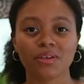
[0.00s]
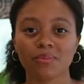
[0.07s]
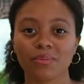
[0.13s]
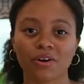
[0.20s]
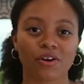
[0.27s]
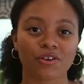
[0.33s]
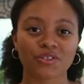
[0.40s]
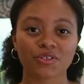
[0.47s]
but
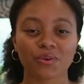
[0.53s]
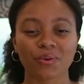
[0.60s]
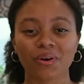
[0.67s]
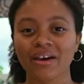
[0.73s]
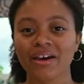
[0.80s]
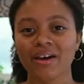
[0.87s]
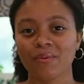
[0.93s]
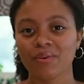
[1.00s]
also
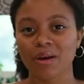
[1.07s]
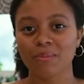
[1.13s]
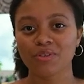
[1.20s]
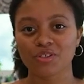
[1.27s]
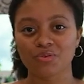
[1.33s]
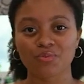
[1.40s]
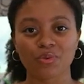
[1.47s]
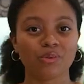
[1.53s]
when I'm just
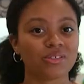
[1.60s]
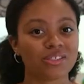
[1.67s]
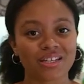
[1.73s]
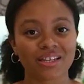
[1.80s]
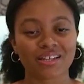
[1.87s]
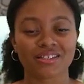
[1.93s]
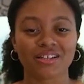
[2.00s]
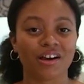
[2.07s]
roasting
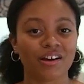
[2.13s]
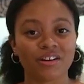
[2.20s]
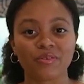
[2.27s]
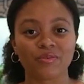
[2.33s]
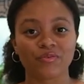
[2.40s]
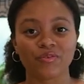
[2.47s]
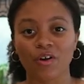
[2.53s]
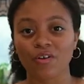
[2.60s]
a ton of
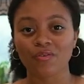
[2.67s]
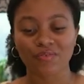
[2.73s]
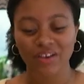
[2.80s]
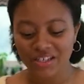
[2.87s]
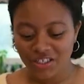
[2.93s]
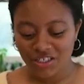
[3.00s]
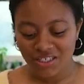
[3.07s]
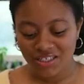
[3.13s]
fall
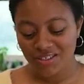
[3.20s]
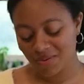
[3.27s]
veggies,